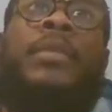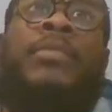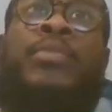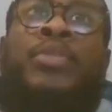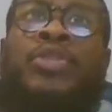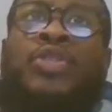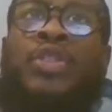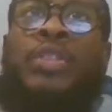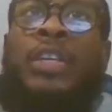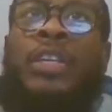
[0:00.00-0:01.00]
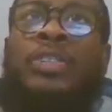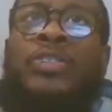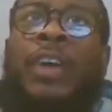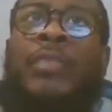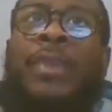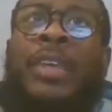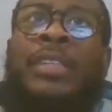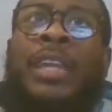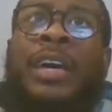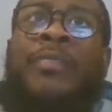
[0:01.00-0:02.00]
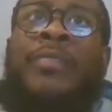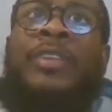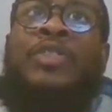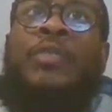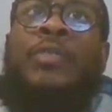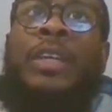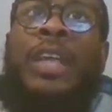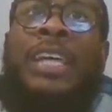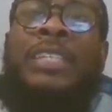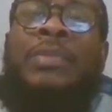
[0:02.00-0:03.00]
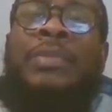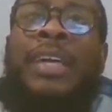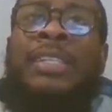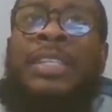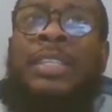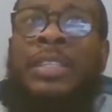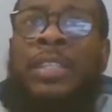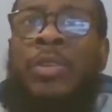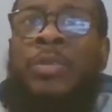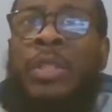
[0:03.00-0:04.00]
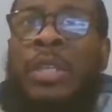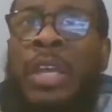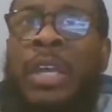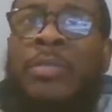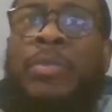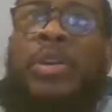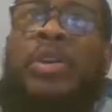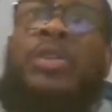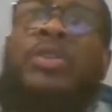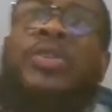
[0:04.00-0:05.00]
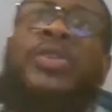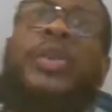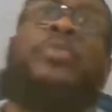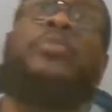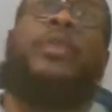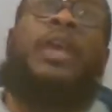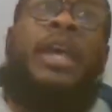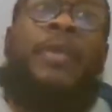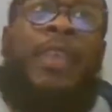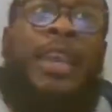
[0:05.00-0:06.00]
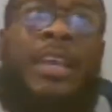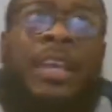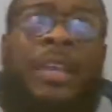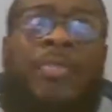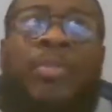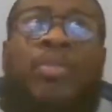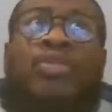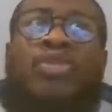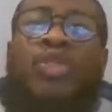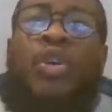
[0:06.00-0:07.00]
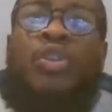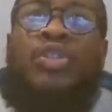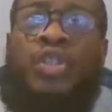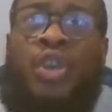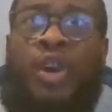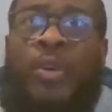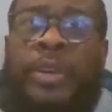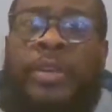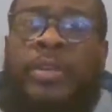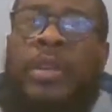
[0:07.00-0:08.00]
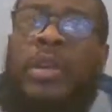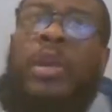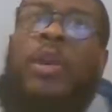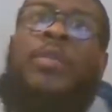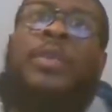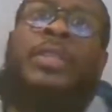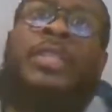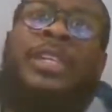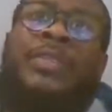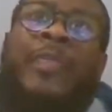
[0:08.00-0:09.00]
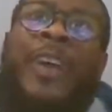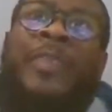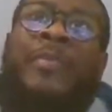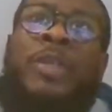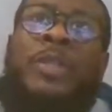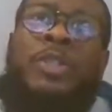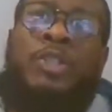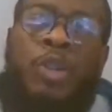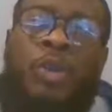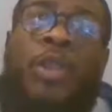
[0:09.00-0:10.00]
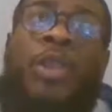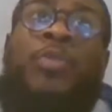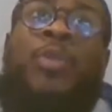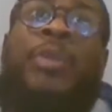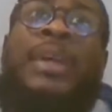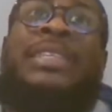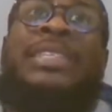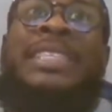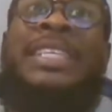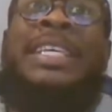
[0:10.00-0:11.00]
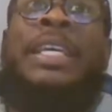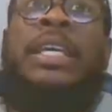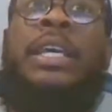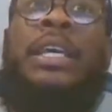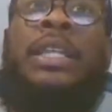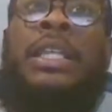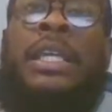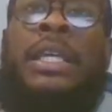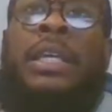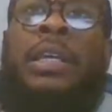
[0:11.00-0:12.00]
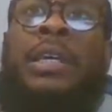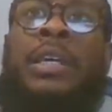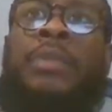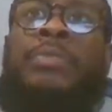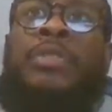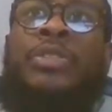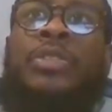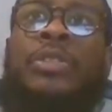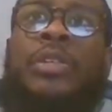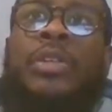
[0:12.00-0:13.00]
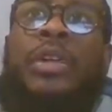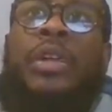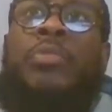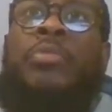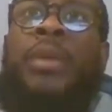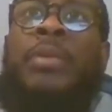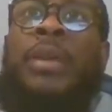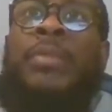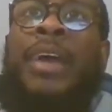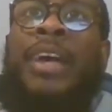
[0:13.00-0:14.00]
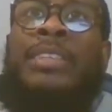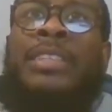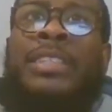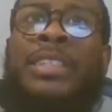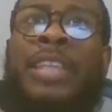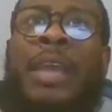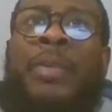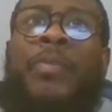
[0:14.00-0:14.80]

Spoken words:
Paul George looking to drive baseline. Finish off the glass. The basket is good with the layup. So if they can get Paul George going over these next 5 minutes or so, then we might see the Clippers be able to get back into this game.